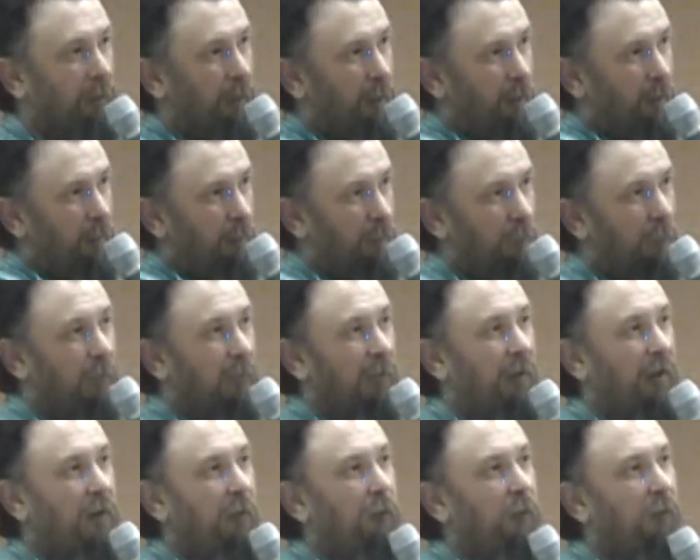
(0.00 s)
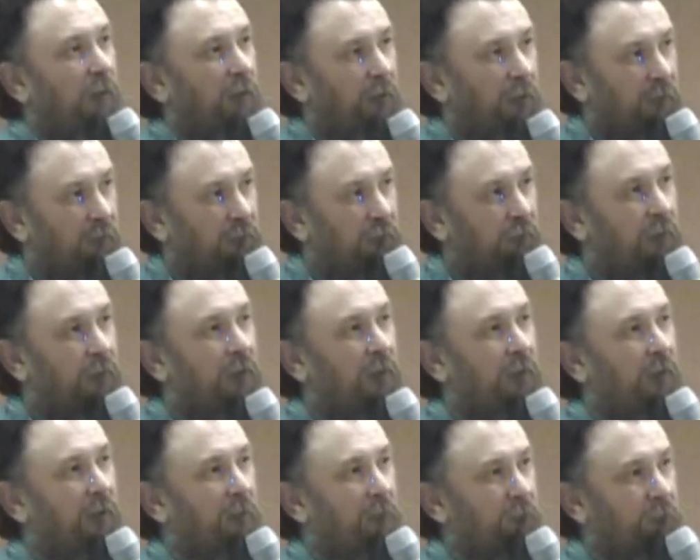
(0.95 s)
And all over the neighborhood. It sure
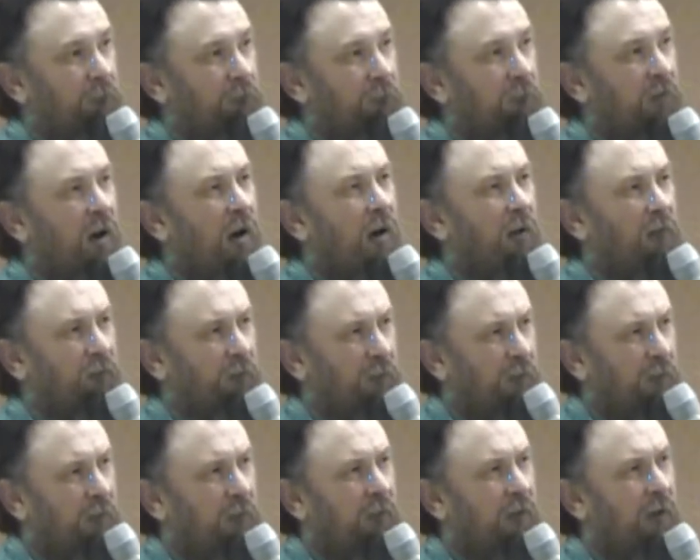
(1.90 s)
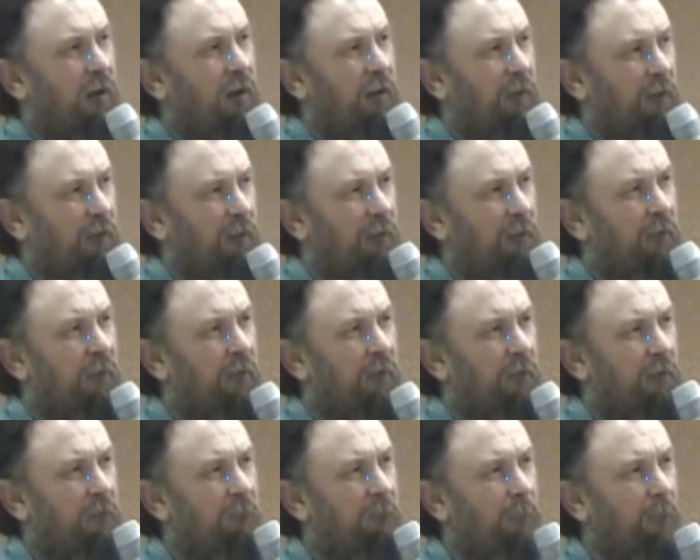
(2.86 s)
did. God's a good God, ain't he,
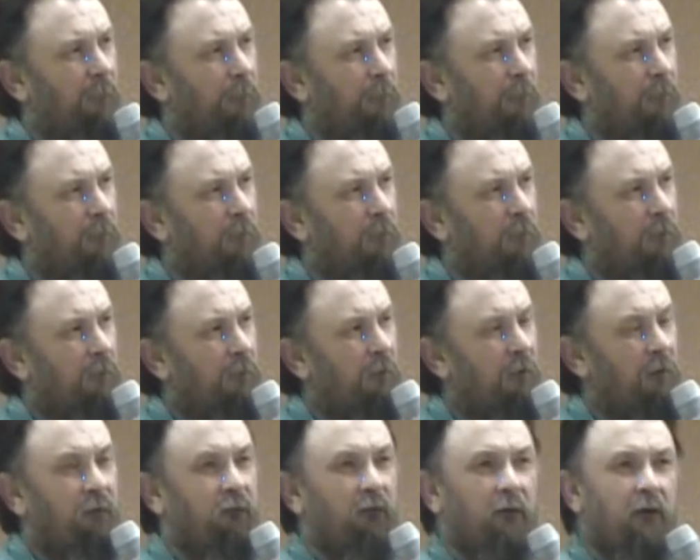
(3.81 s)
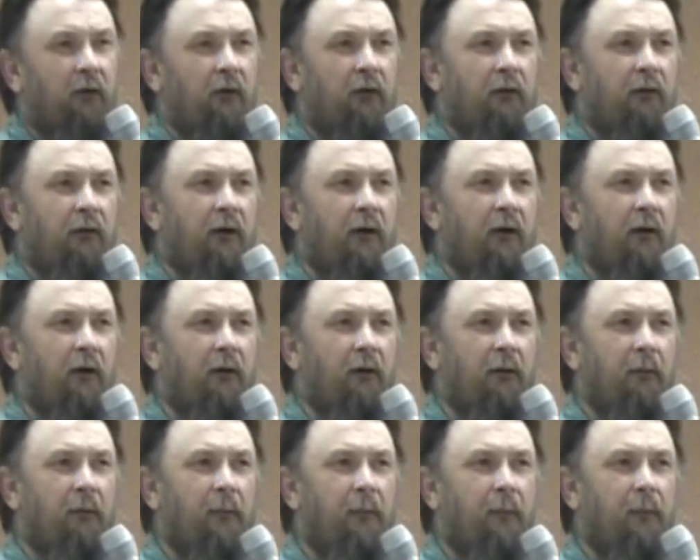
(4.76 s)
darling? a good
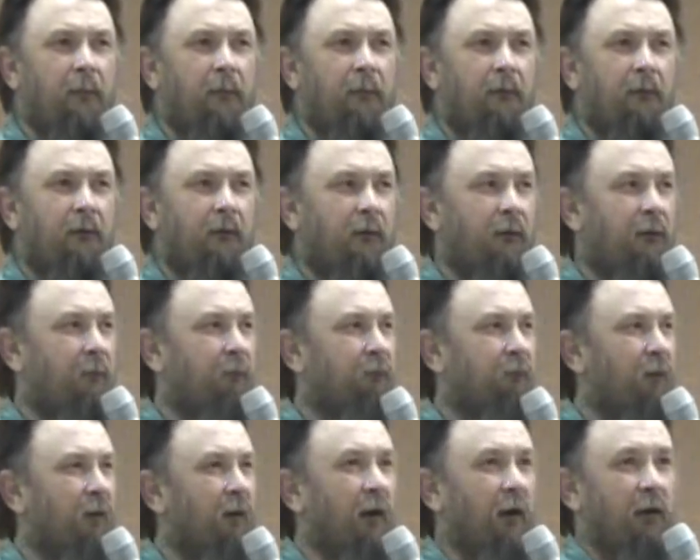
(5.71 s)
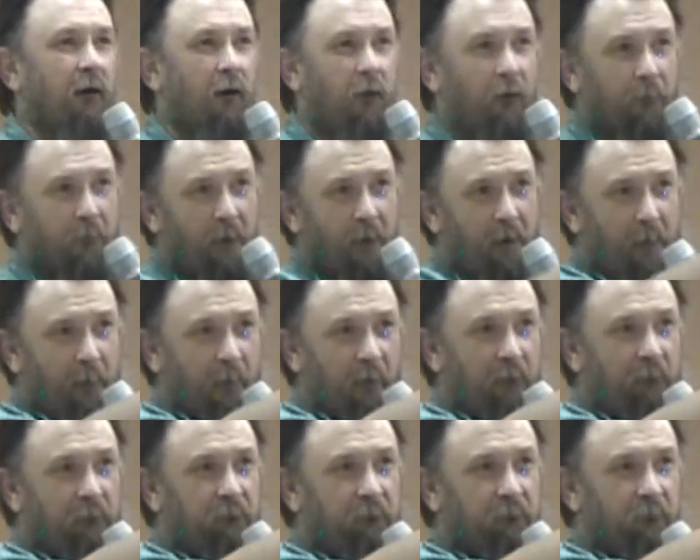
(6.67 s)
God. And her
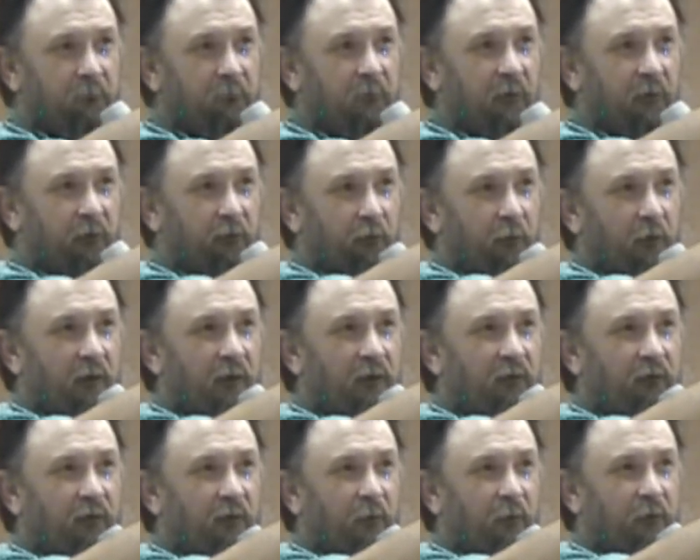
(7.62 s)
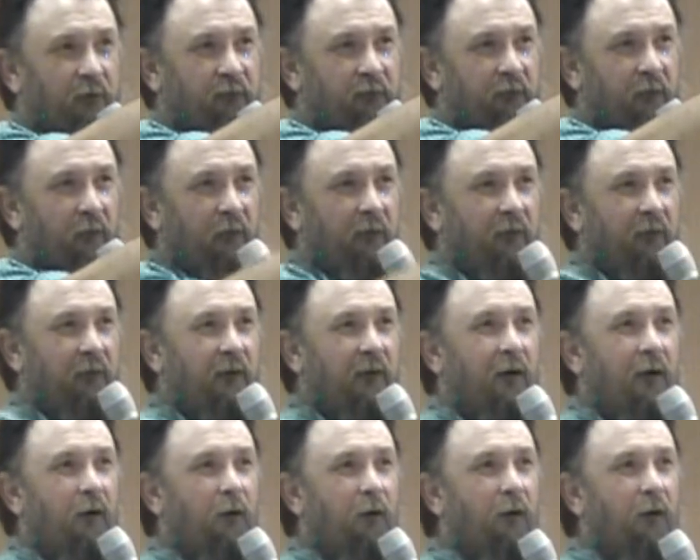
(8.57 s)
mama is the reason that we started it
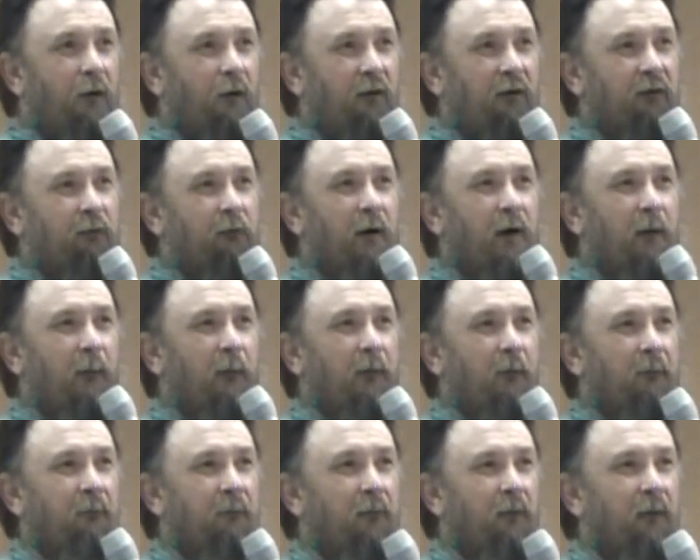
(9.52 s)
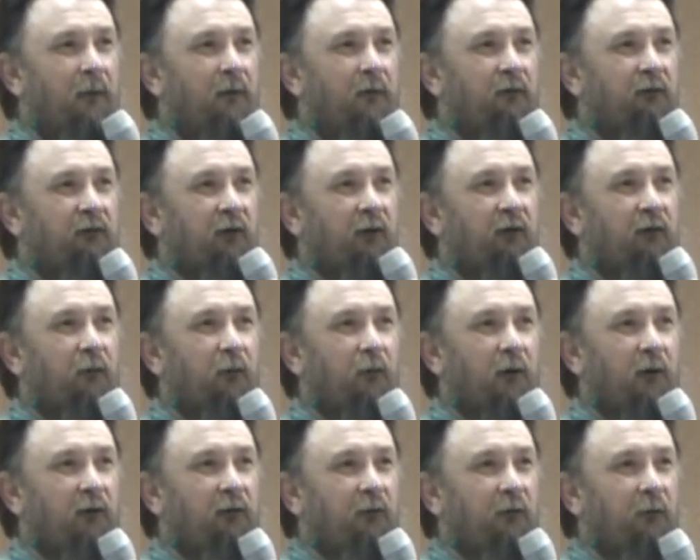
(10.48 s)
all. Harley's mama. She's the
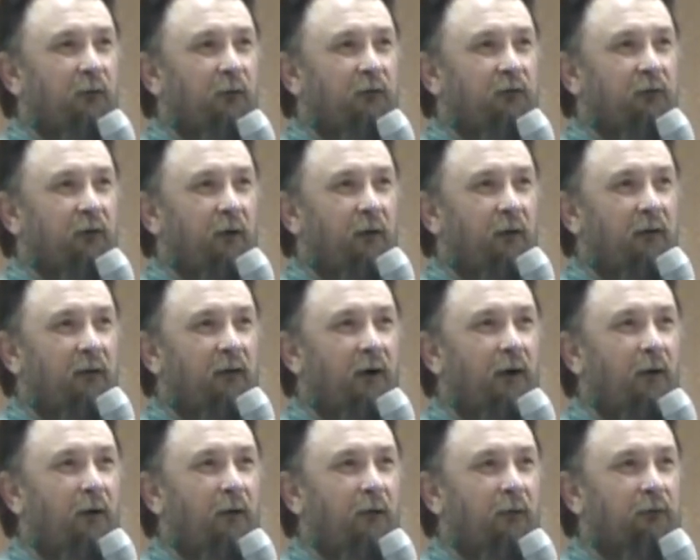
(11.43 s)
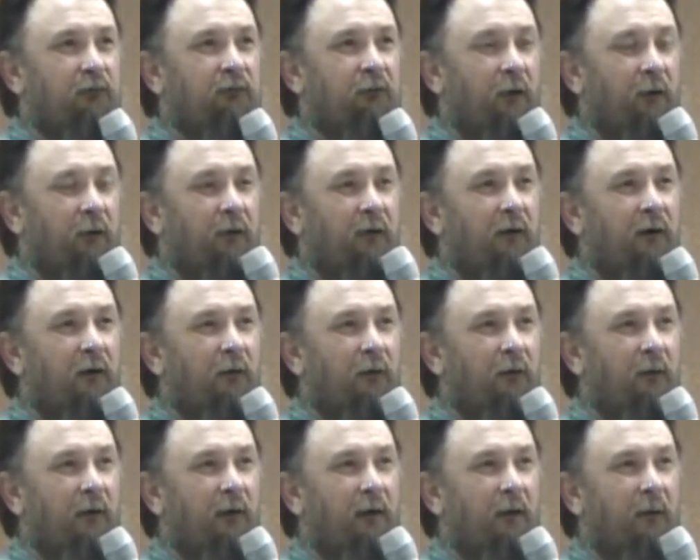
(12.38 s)
reason that we started all
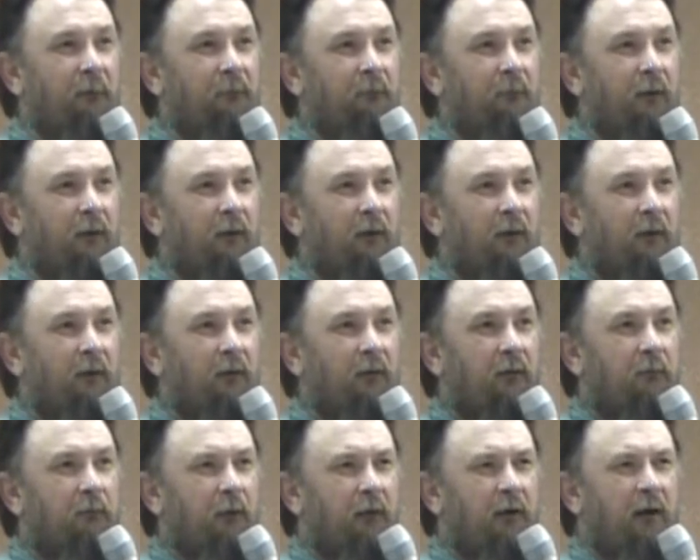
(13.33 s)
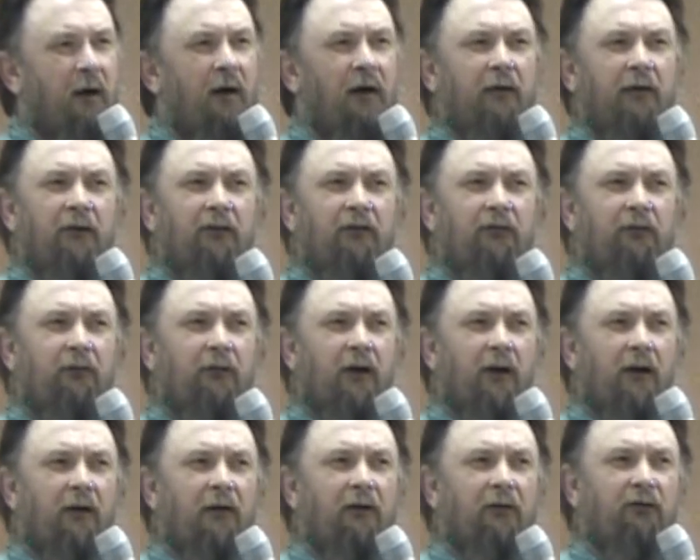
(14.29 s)
of that. But God
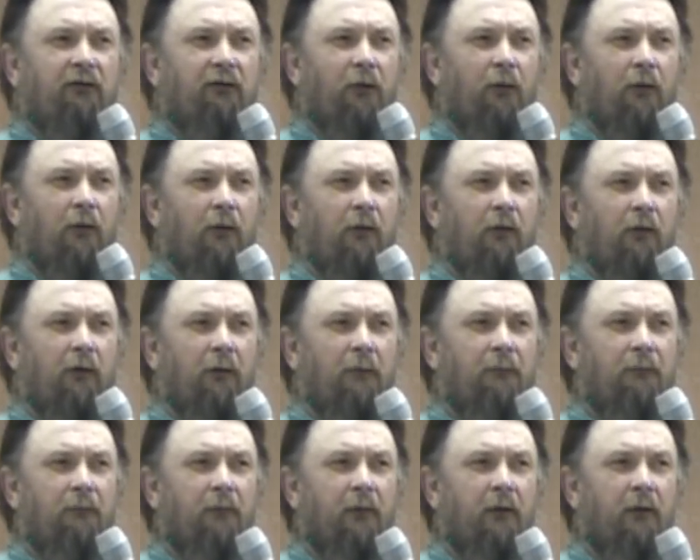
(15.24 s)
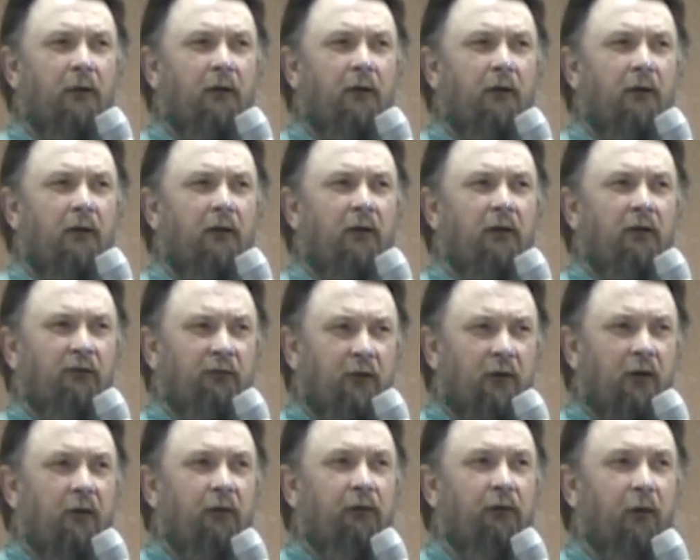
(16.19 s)
is so good. He's
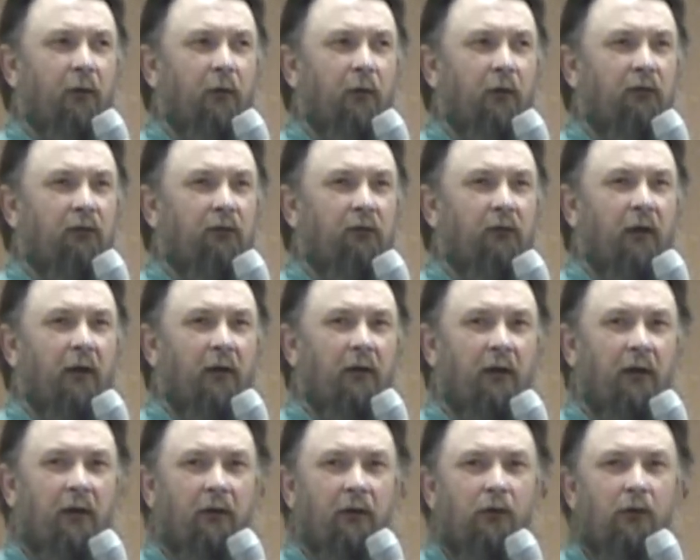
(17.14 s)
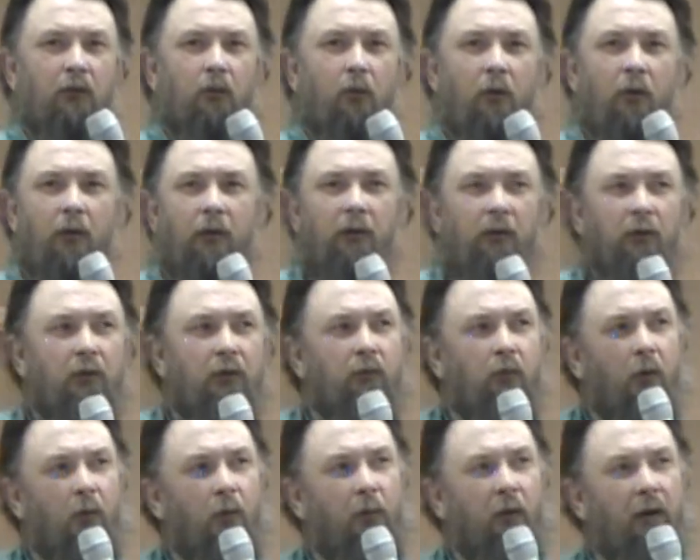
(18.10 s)
good to us. And look where
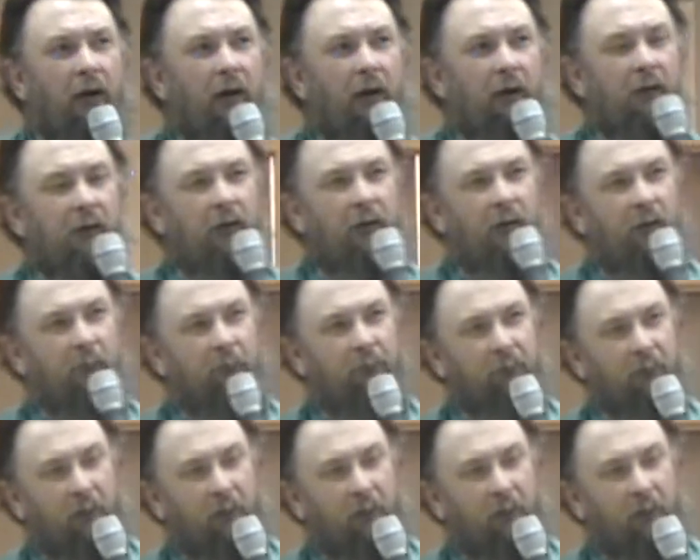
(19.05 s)
we're at now.